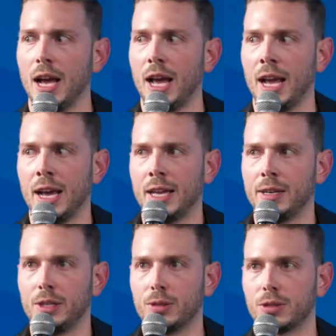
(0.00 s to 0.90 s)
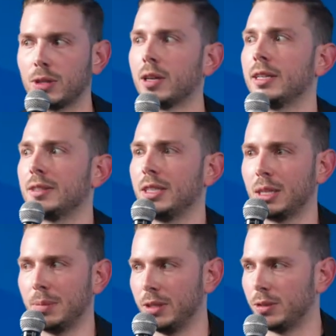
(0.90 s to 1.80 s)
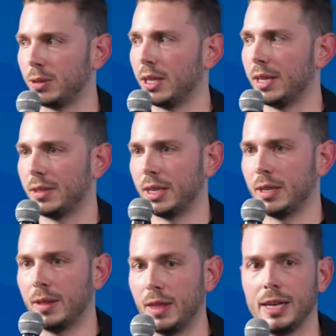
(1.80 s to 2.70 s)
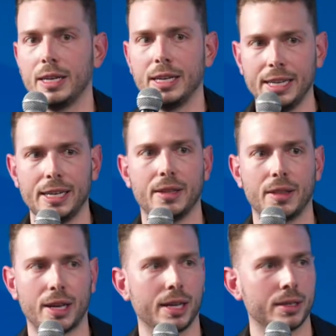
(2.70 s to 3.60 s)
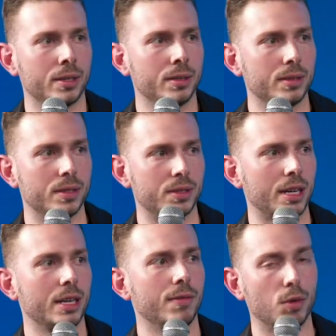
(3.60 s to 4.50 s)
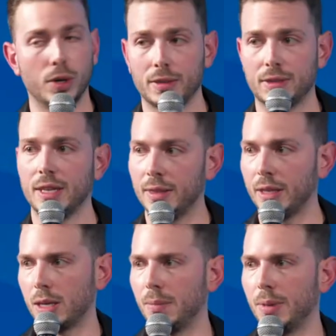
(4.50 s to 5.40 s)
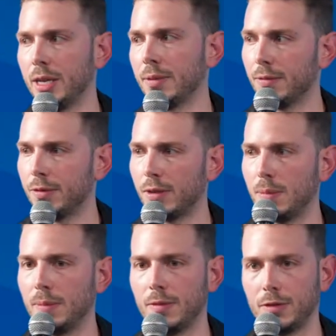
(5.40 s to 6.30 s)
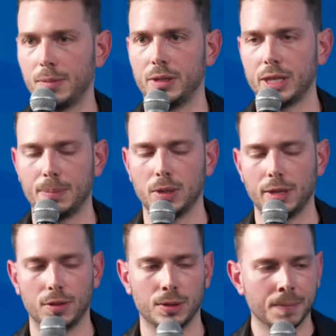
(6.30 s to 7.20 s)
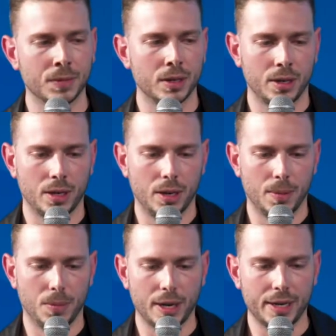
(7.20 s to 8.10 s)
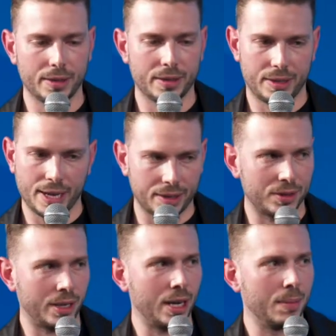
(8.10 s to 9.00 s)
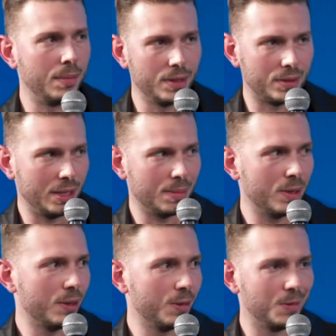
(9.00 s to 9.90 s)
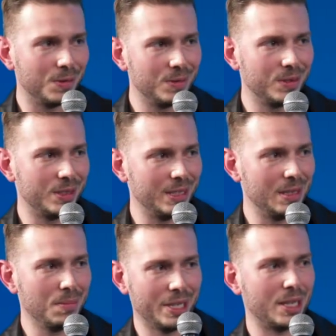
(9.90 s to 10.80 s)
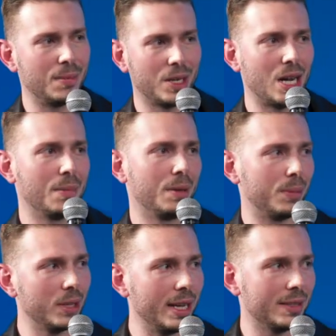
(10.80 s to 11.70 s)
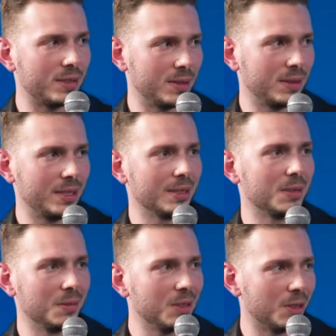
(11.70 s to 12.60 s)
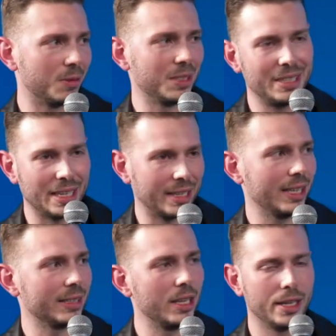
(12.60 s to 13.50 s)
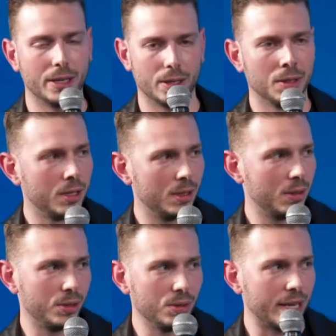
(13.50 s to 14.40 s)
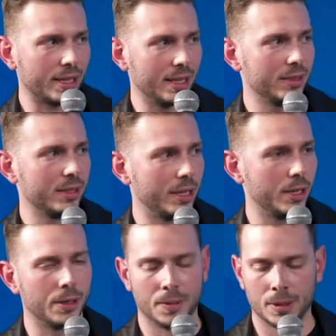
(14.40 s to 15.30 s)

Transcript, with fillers: And you're starting to see companies realize that they need that design voice in the company from, from the top level. But it takes time. The C M O didn't become commonplace until, you know, a decade later, two decades later.